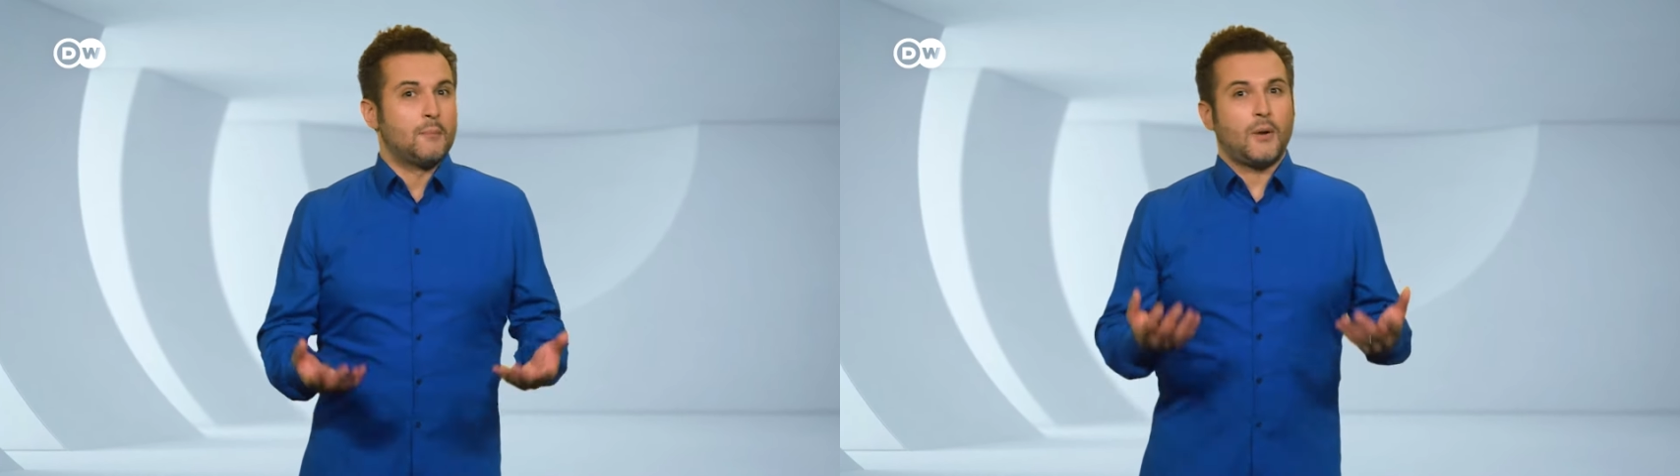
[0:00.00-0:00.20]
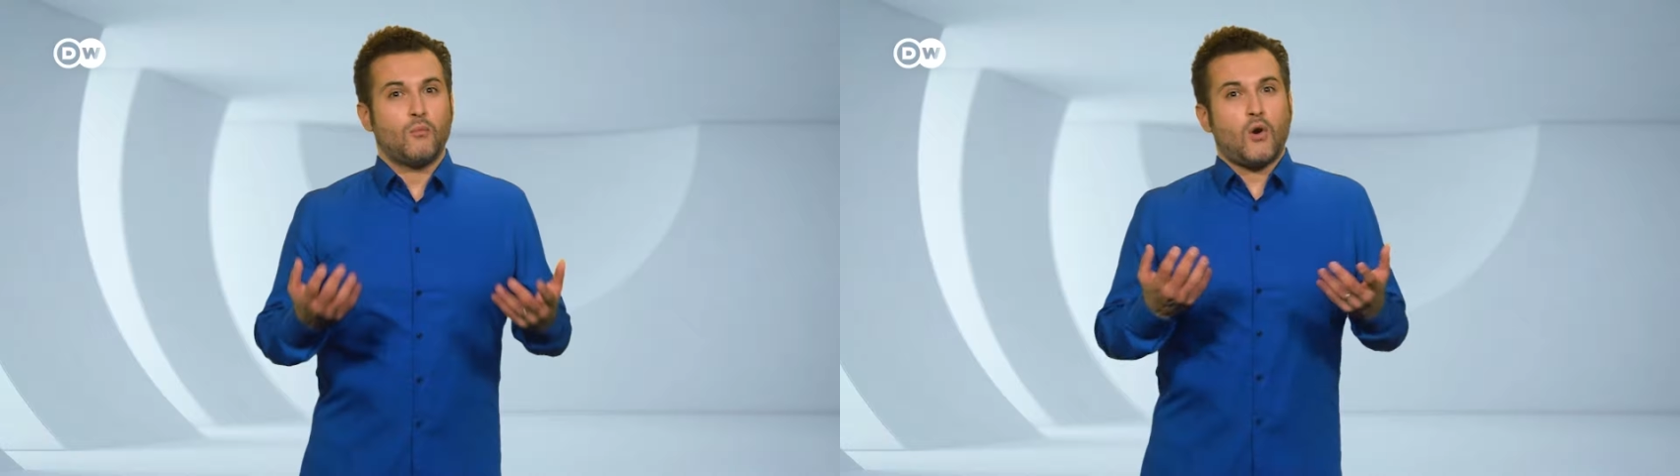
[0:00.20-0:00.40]

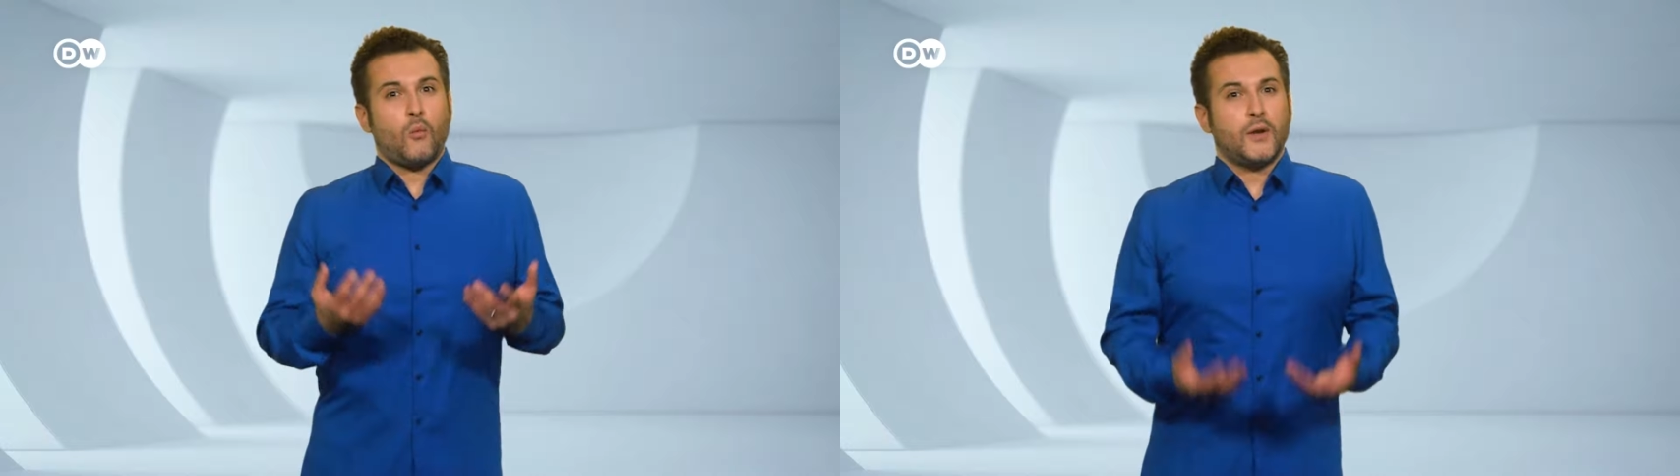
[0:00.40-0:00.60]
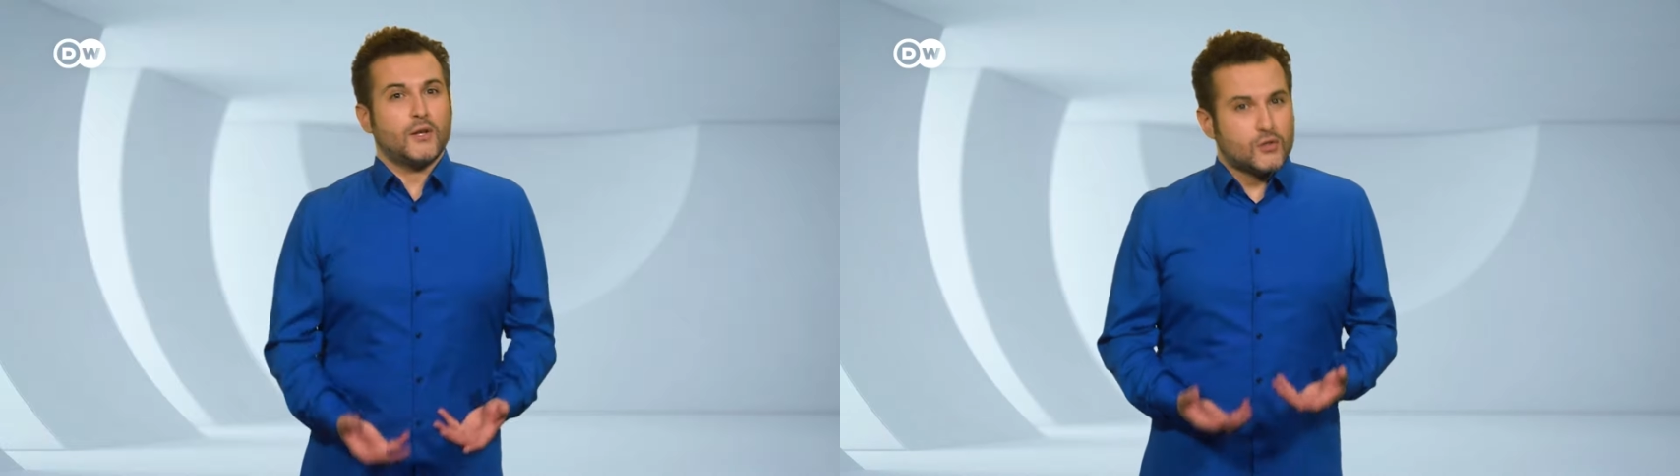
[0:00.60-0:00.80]
But
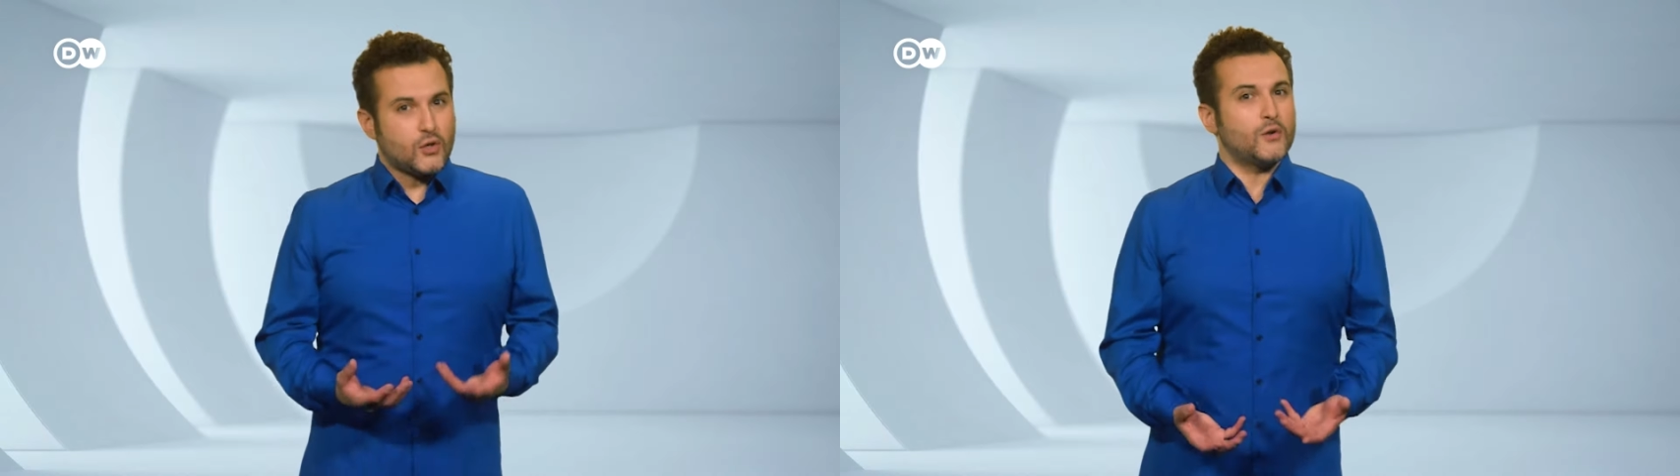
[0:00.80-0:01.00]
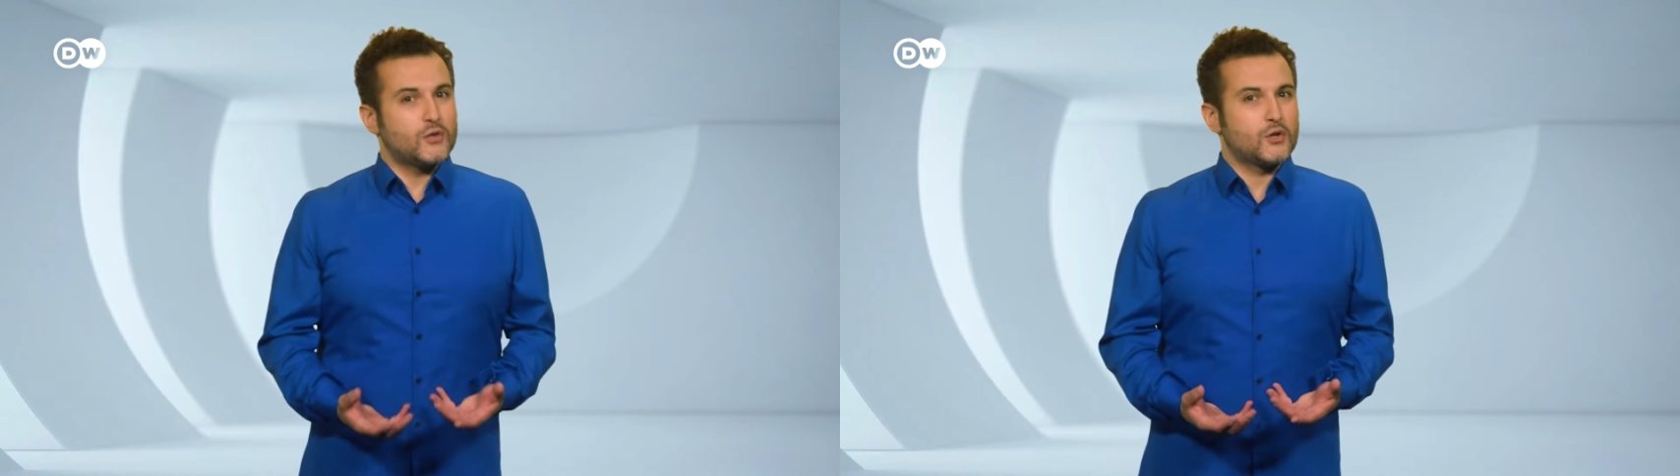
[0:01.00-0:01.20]
what we
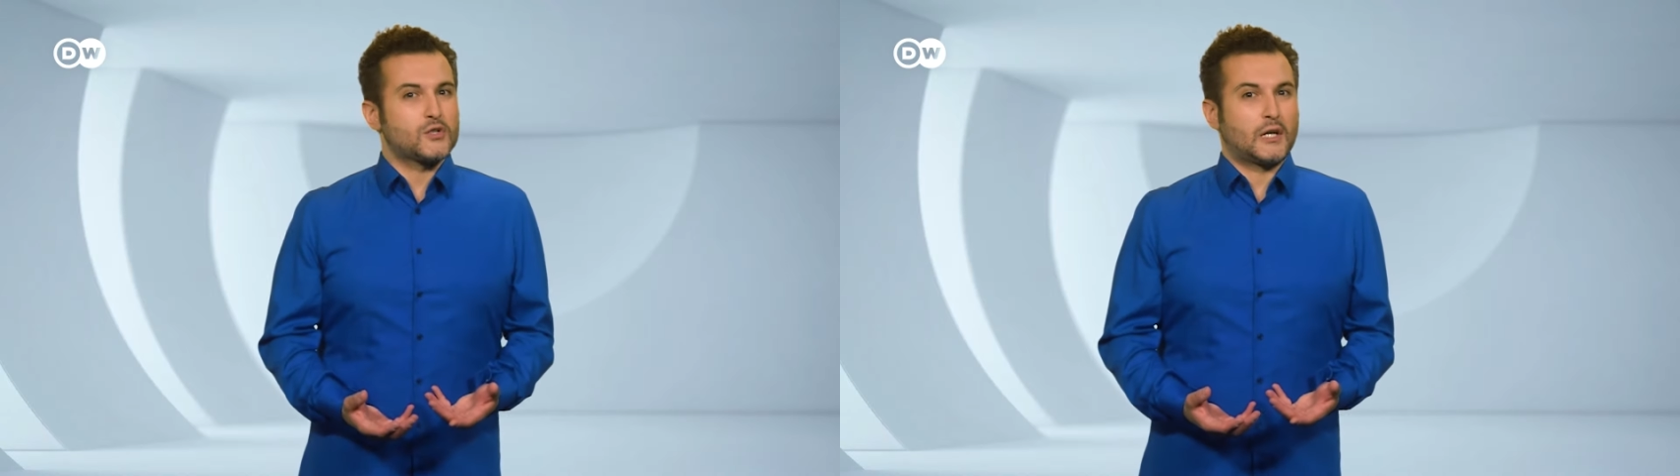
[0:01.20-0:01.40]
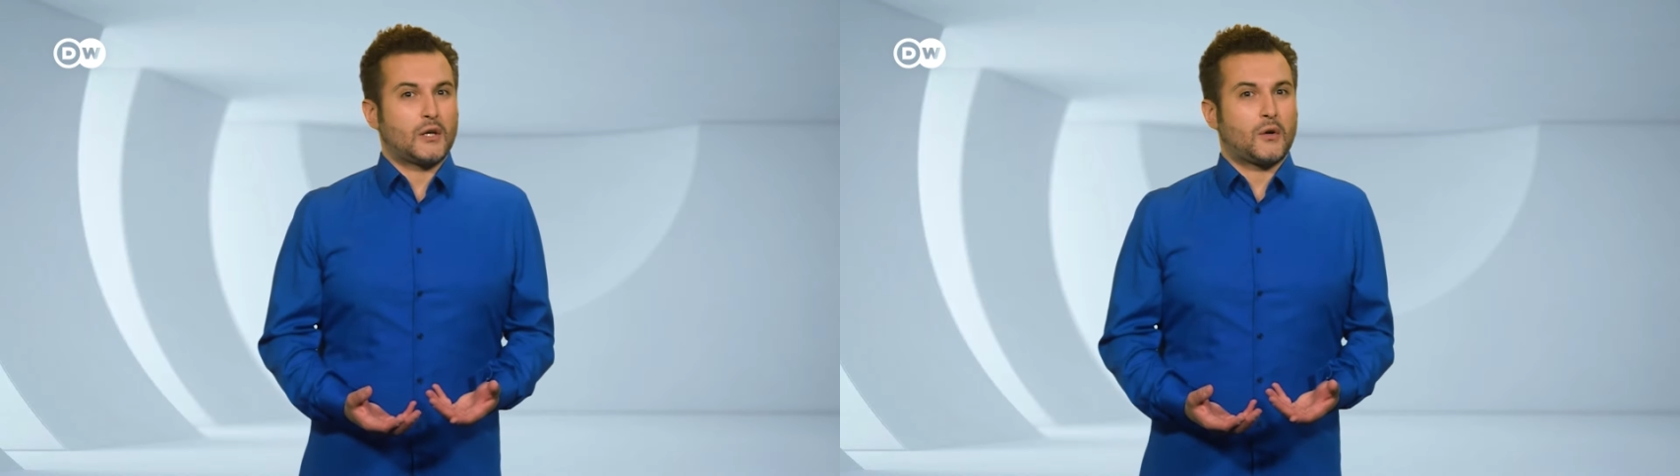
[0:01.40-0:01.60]
don't
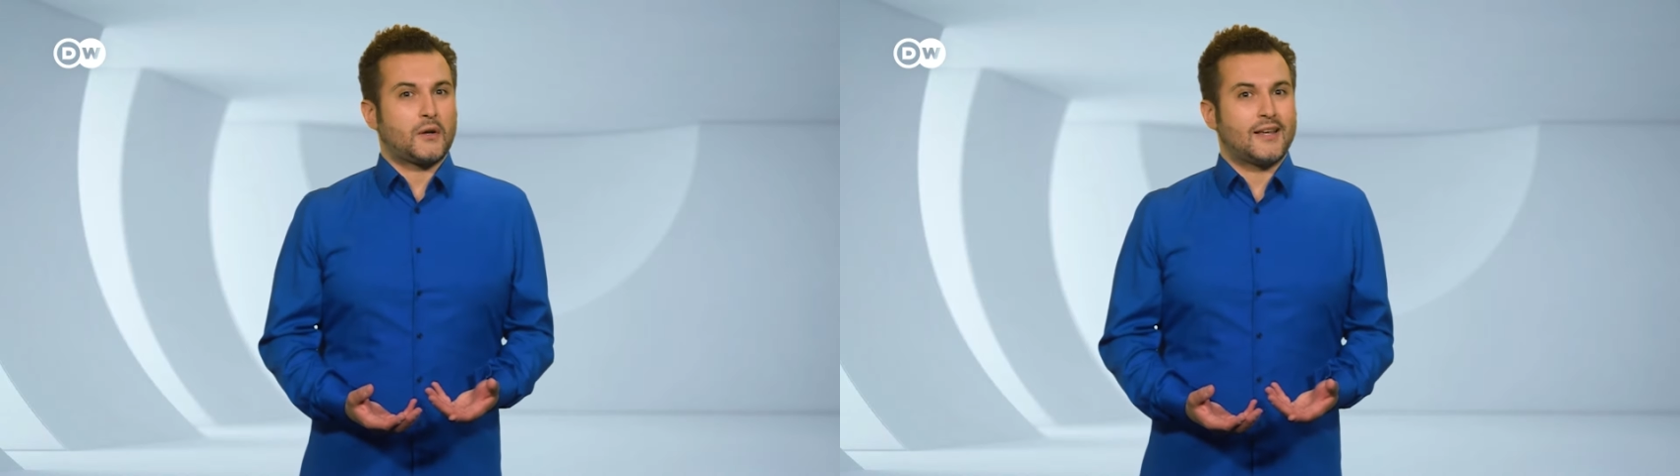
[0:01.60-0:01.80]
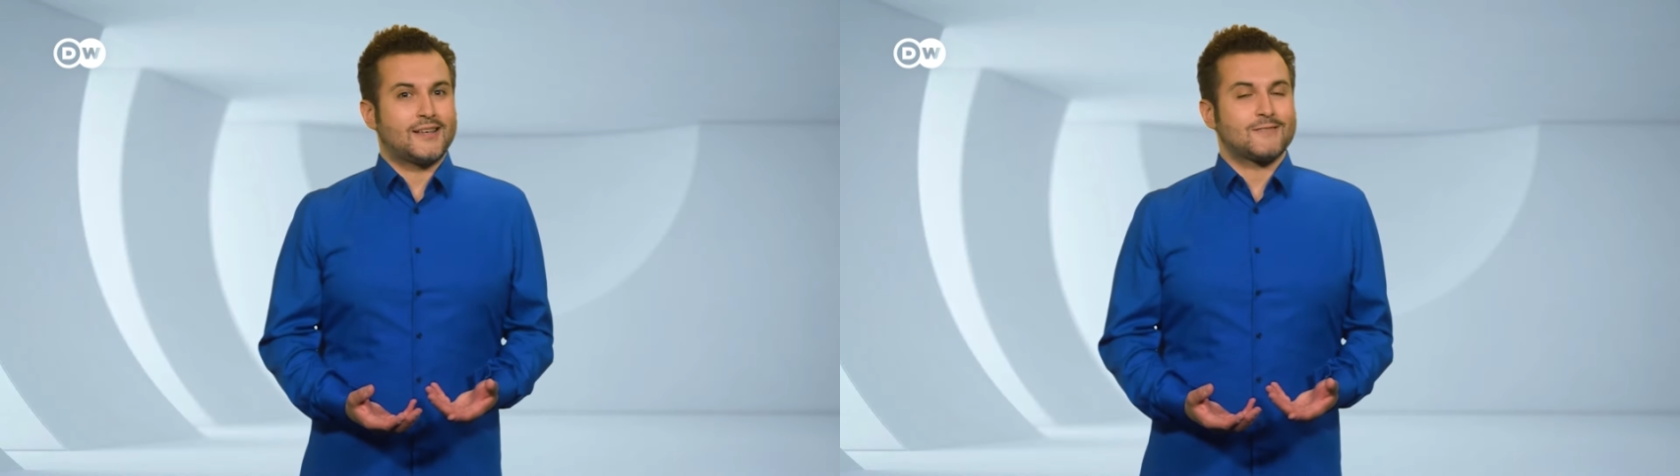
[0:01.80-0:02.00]
usually
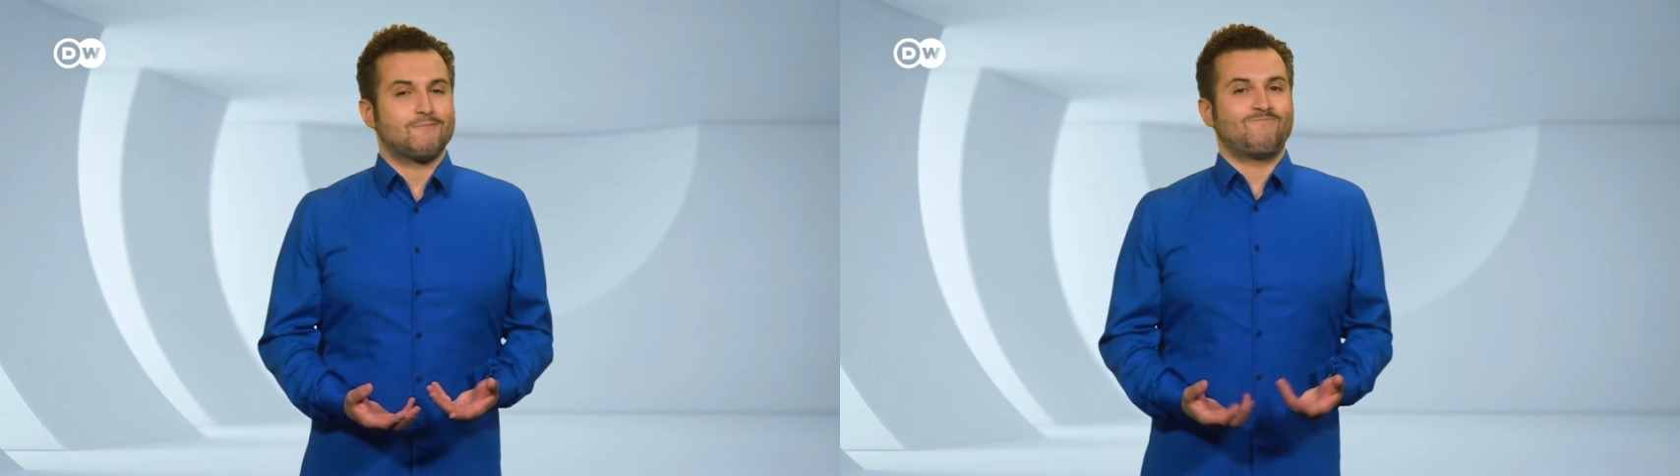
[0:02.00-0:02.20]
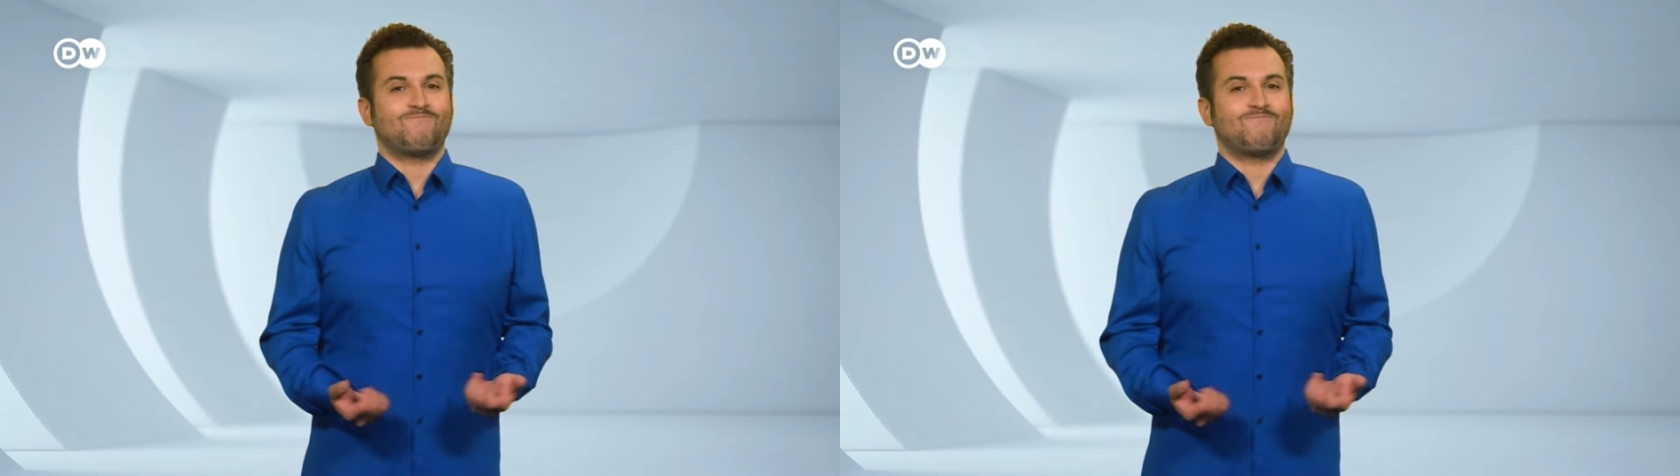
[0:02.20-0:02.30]
learn is